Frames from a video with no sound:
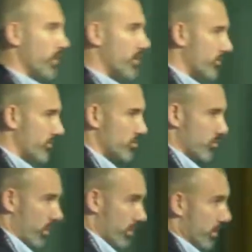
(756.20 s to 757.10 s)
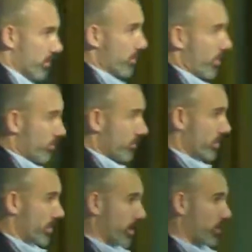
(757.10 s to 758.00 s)
to one individual on the end,
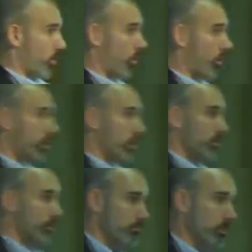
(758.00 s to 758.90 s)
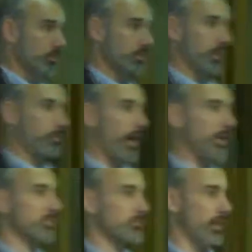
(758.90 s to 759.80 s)
other end of that call. The most they
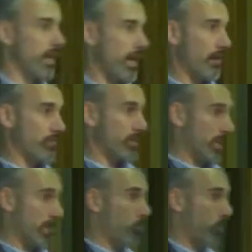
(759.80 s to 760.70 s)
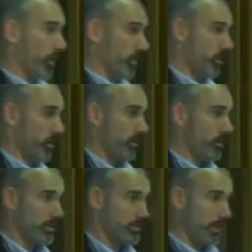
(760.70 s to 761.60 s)
possibly have at that point
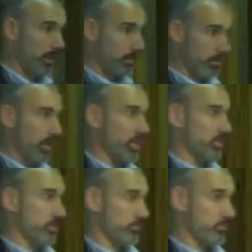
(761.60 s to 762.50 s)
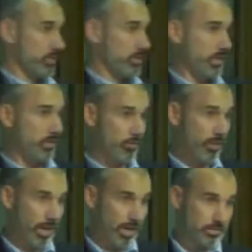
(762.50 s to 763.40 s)
is my location,
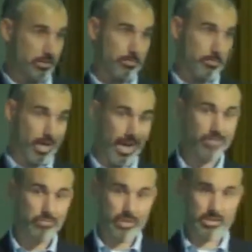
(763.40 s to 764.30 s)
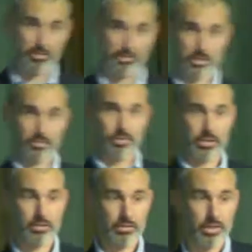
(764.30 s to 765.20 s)
either my, my address if it's
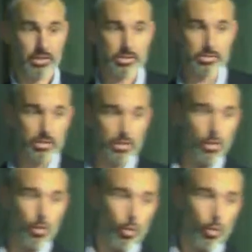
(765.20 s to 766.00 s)
a fixed location,